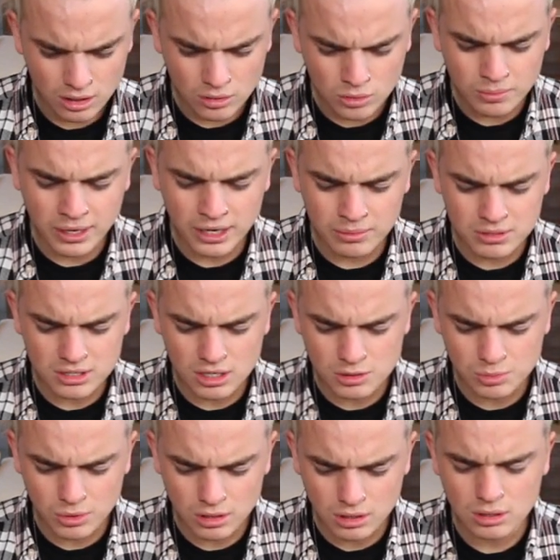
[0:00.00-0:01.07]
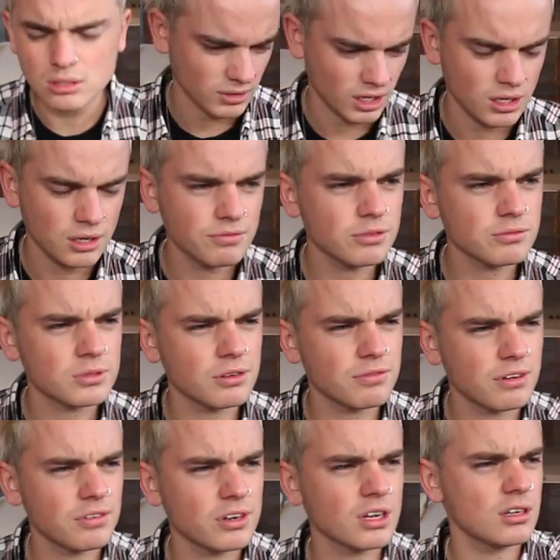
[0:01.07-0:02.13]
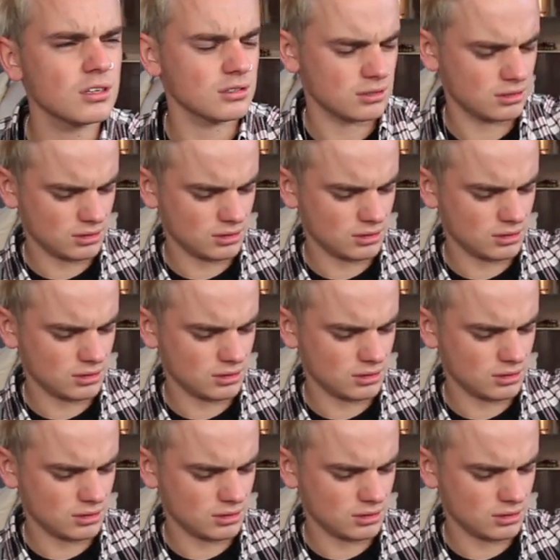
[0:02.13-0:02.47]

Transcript: Hello, my name is Casper Lee, and I'm from South Africa.